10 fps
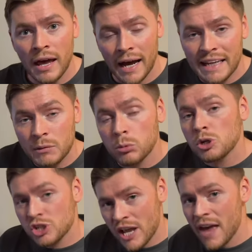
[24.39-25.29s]
and he will
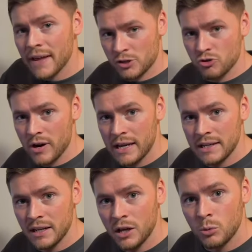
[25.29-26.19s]
share that
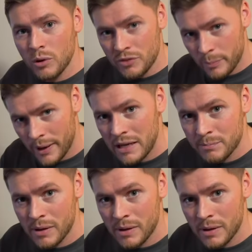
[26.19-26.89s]
trade with the paying